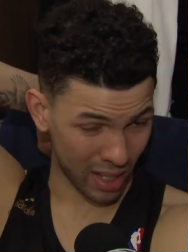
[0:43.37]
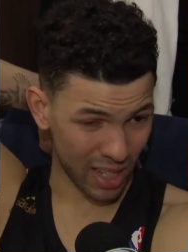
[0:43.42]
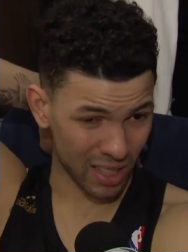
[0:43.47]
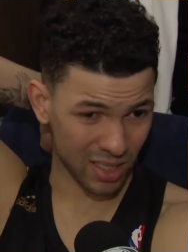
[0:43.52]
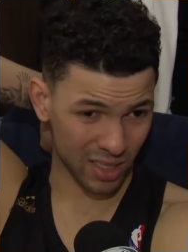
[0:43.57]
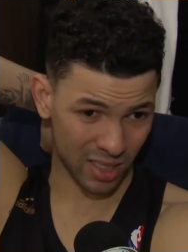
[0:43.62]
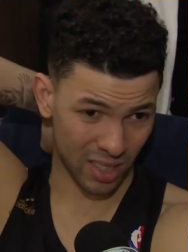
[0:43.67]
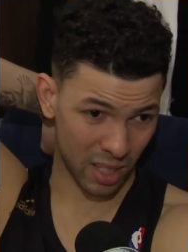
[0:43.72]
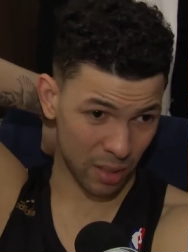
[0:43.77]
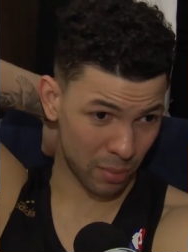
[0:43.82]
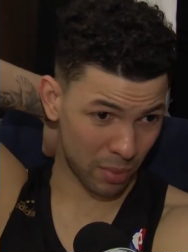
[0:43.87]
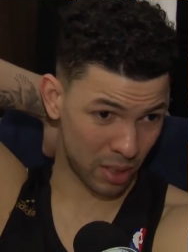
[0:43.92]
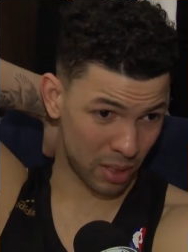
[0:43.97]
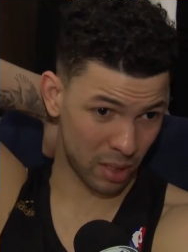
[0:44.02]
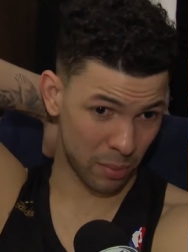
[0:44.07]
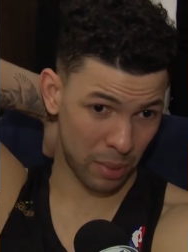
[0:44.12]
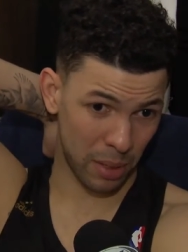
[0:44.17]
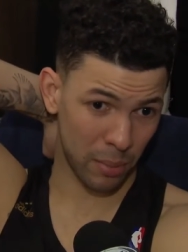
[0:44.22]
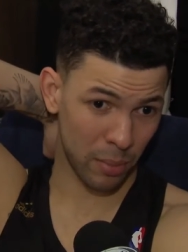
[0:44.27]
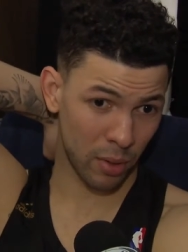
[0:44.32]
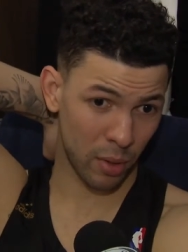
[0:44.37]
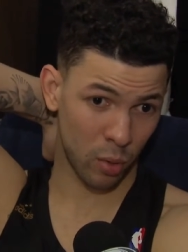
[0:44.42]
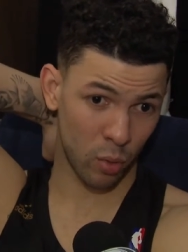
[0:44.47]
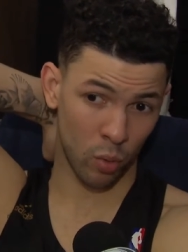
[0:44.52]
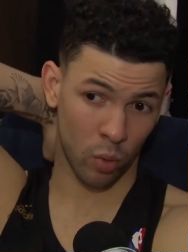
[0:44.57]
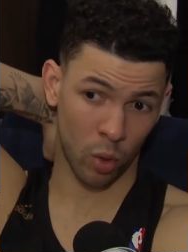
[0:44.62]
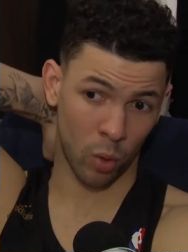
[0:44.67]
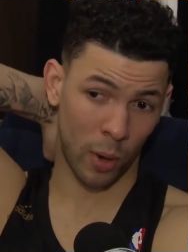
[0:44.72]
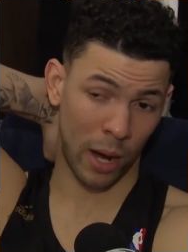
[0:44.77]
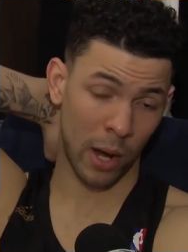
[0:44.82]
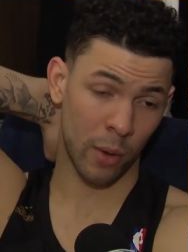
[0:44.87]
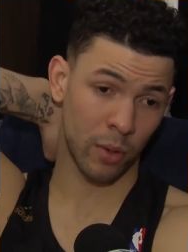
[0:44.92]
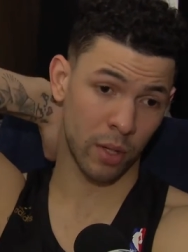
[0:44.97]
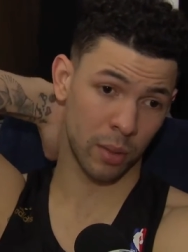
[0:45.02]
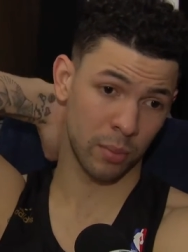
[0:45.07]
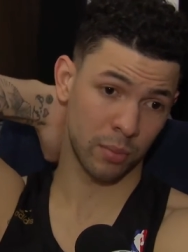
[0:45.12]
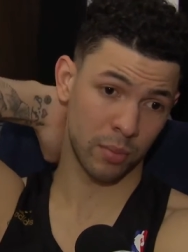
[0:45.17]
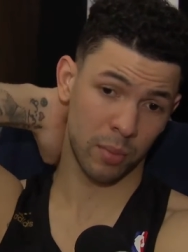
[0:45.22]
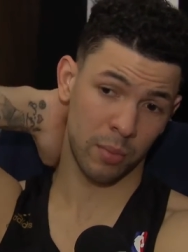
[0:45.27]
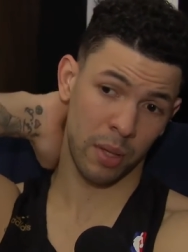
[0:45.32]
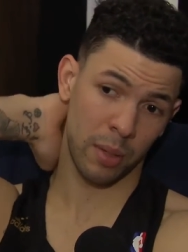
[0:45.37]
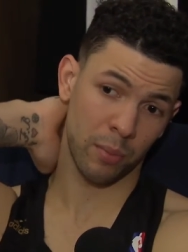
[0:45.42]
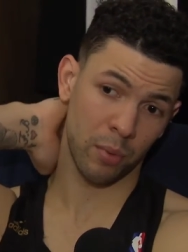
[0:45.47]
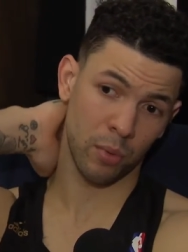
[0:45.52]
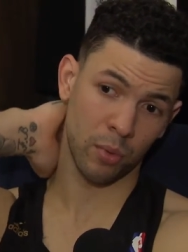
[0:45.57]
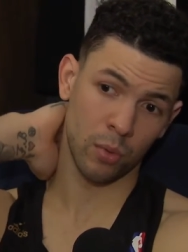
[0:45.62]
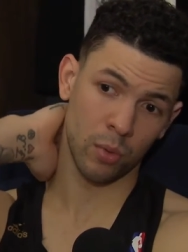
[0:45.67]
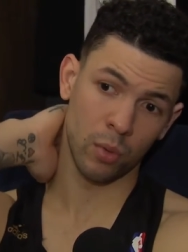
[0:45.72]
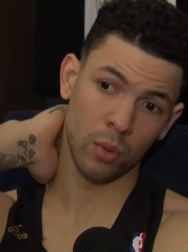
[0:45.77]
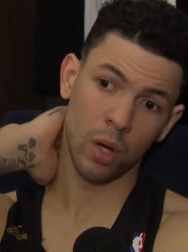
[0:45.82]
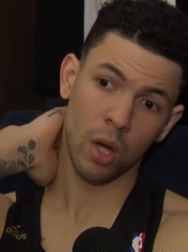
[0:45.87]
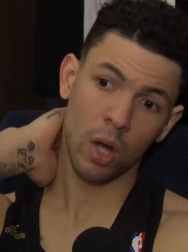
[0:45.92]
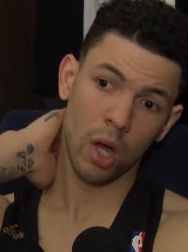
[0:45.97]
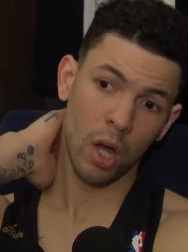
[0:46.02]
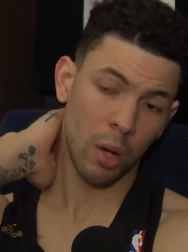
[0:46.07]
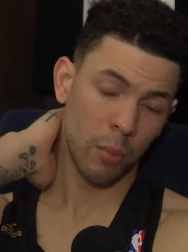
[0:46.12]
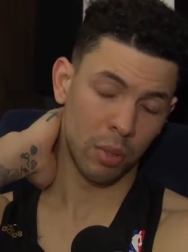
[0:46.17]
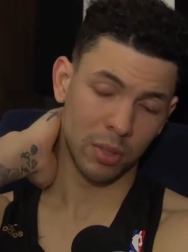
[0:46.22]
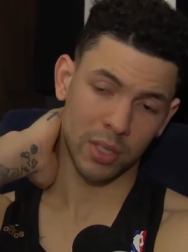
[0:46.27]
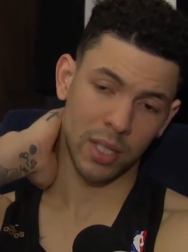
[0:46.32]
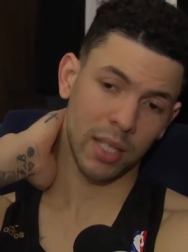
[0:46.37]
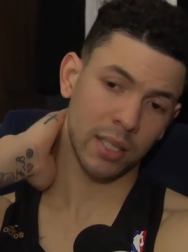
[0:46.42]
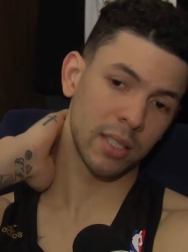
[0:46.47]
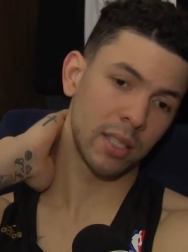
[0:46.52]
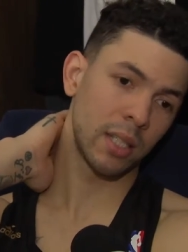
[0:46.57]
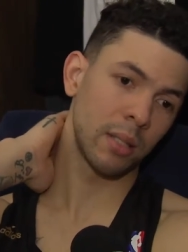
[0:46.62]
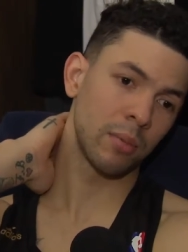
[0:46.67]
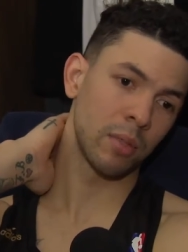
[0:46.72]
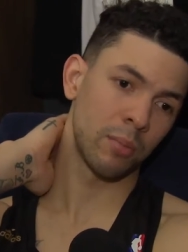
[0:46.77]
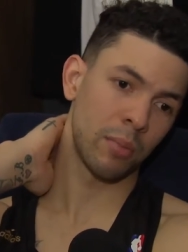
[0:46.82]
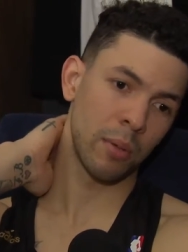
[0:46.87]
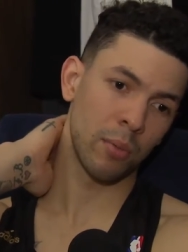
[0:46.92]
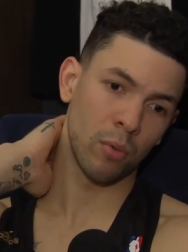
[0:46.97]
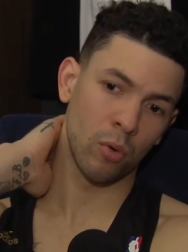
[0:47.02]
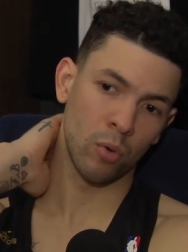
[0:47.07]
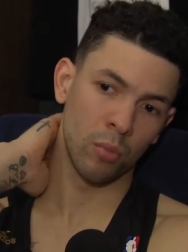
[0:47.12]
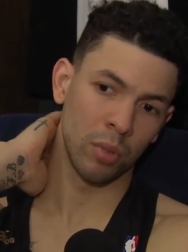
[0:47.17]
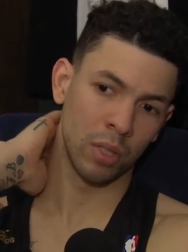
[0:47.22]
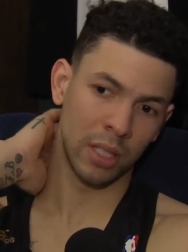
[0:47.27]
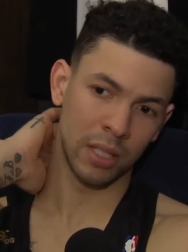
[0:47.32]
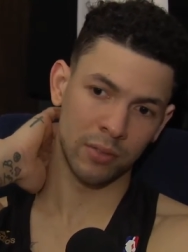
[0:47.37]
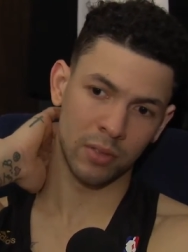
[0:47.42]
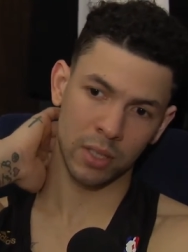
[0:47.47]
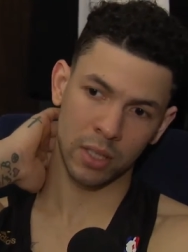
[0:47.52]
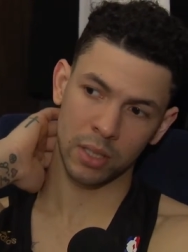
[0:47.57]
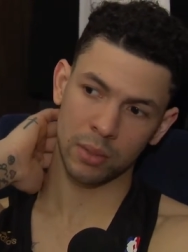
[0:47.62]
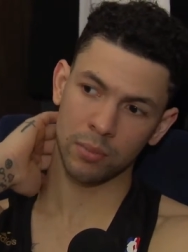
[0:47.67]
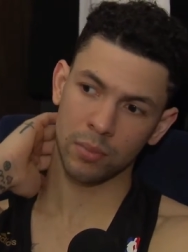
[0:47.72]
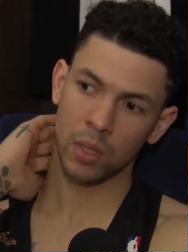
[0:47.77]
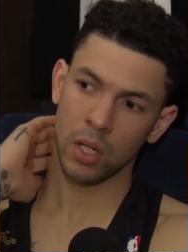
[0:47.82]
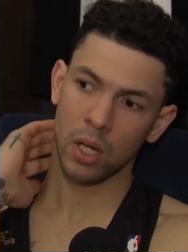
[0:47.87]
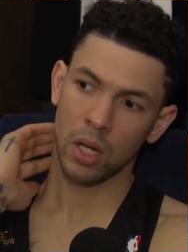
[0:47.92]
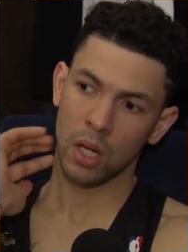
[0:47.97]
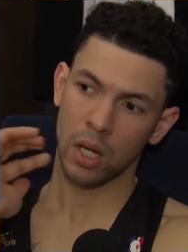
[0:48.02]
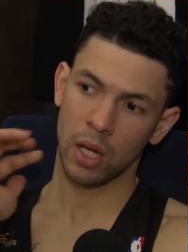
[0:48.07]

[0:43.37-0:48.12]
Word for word: And not just him, but the people who were around him, the people who protected him, the people who believed in him,